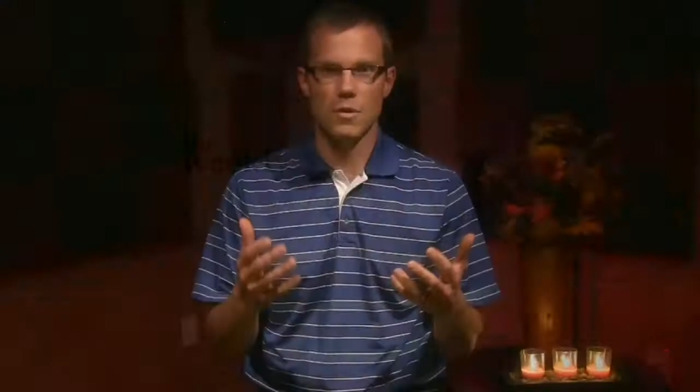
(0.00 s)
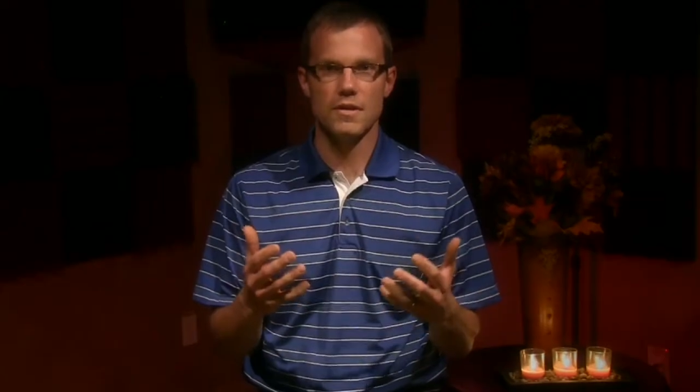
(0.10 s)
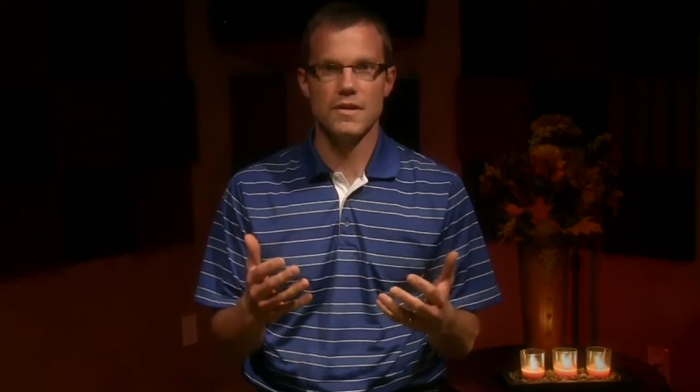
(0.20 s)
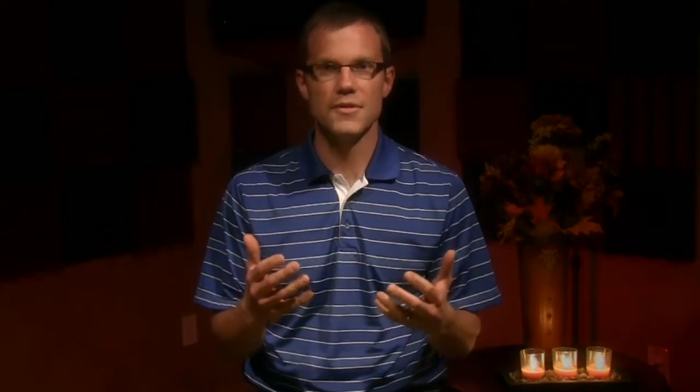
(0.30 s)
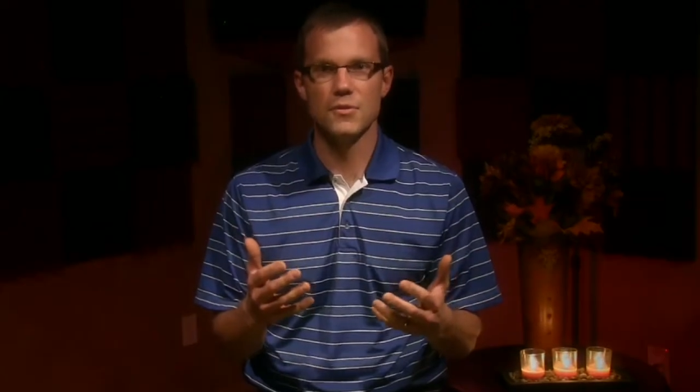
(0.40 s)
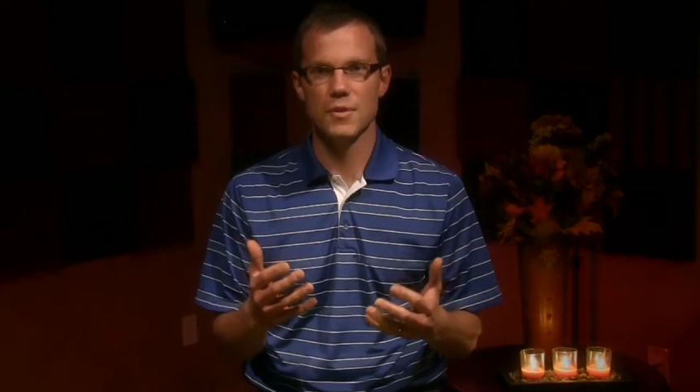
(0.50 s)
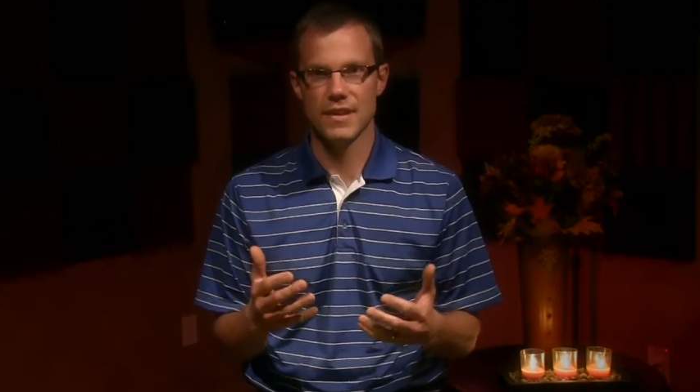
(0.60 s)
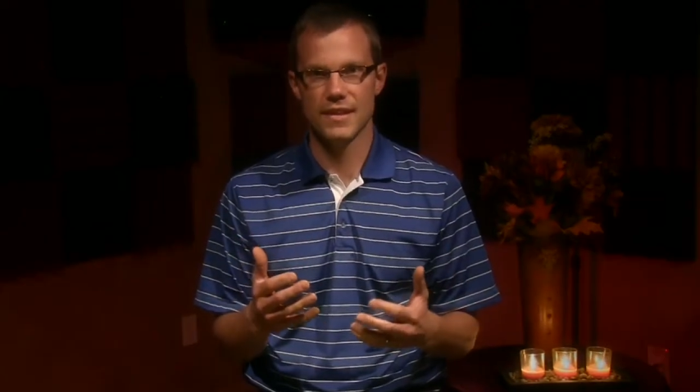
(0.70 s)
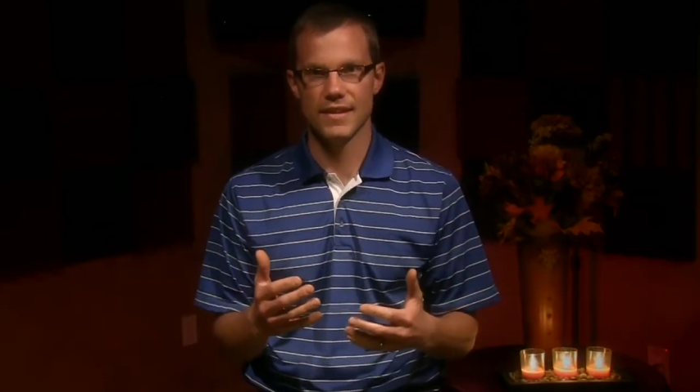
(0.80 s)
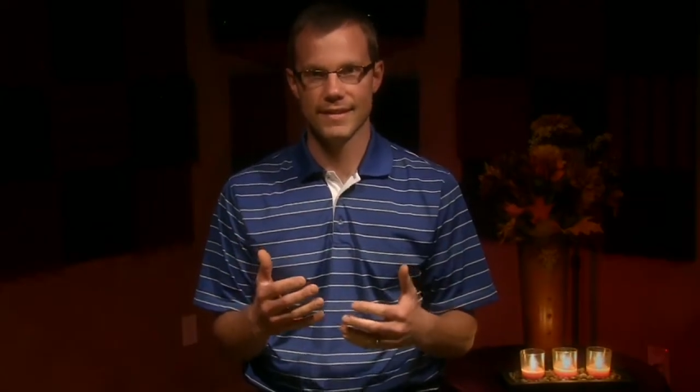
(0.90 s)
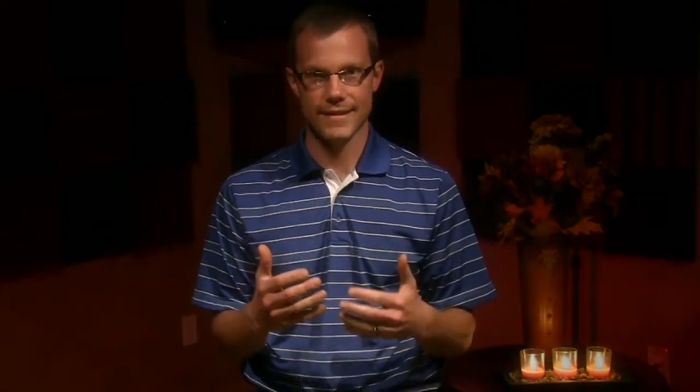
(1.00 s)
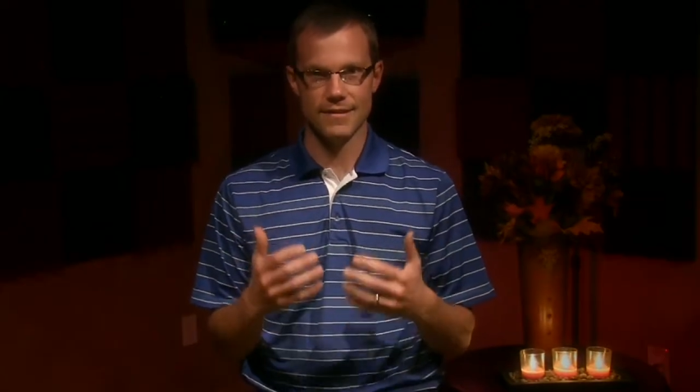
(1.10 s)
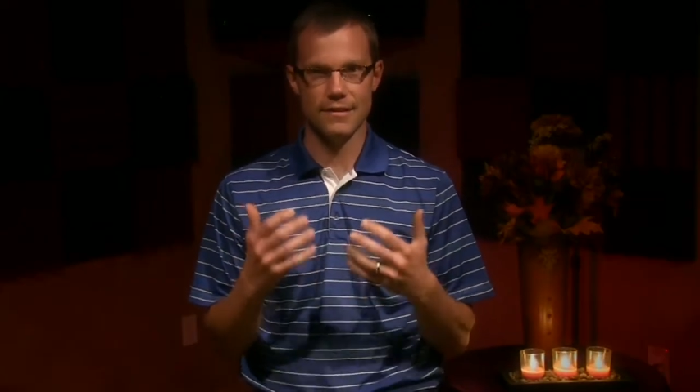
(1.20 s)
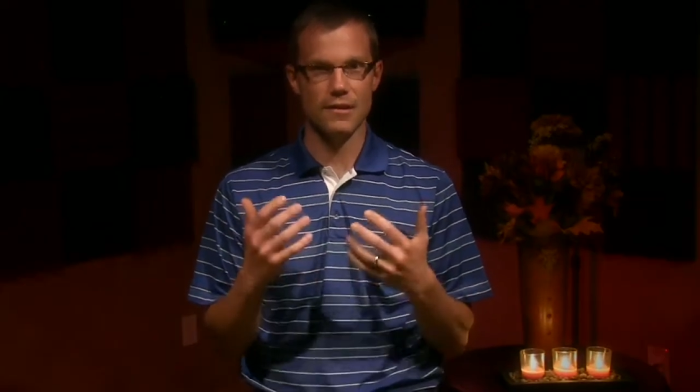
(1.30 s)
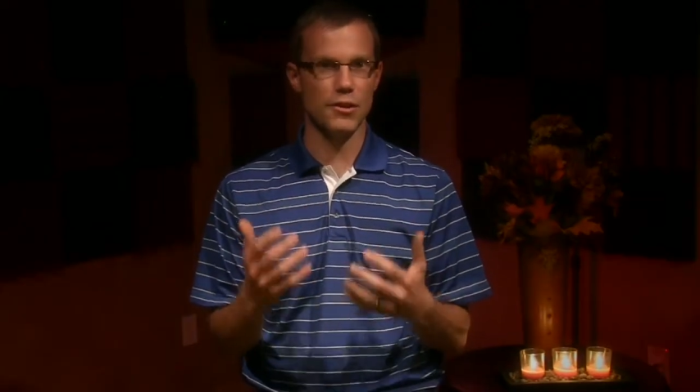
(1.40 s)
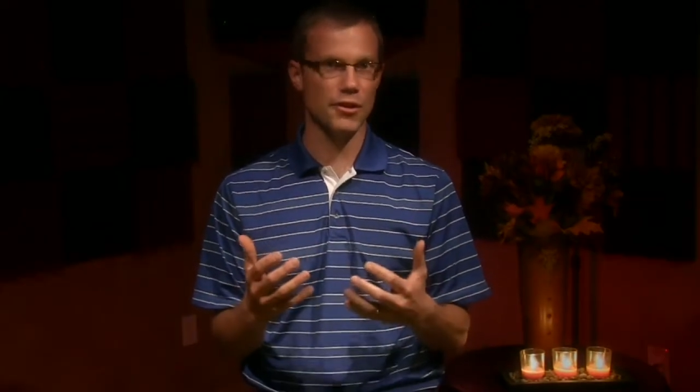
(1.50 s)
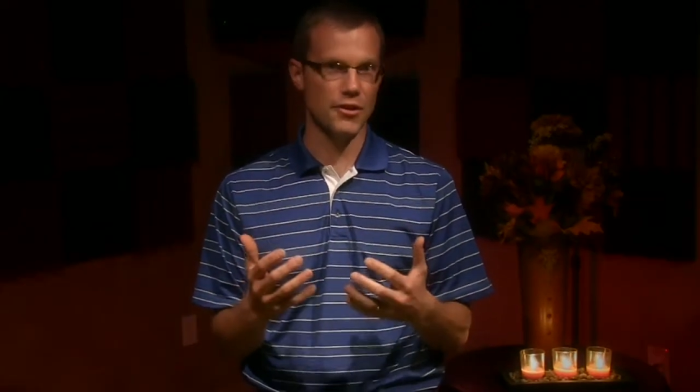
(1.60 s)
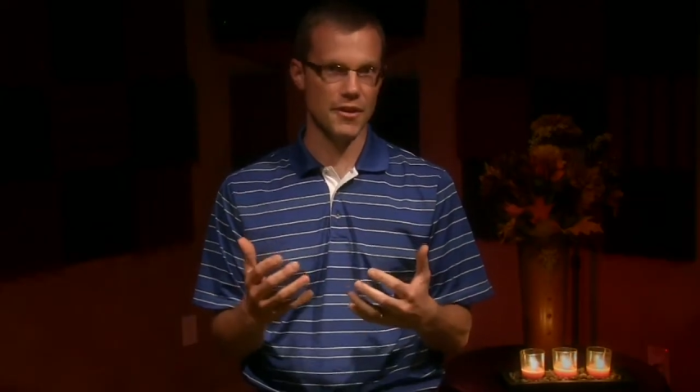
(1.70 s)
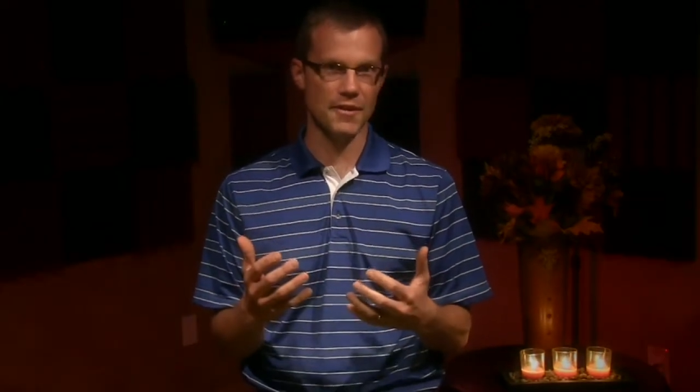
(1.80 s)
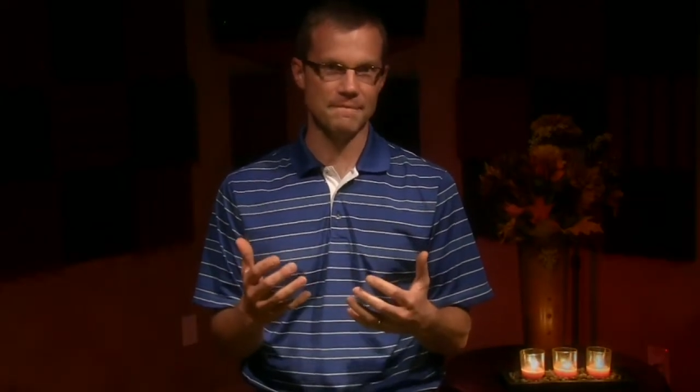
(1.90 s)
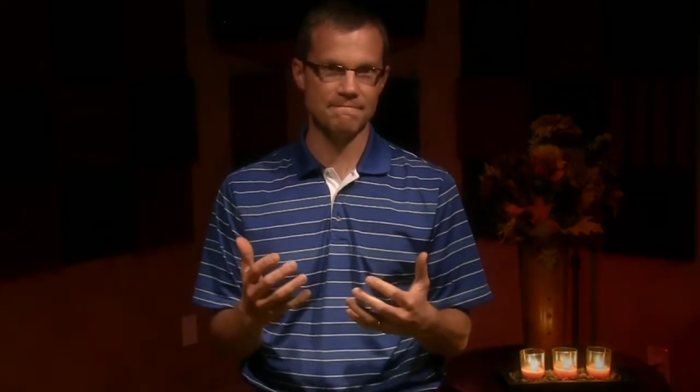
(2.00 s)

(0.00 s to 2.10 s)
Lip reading: word this week is learn.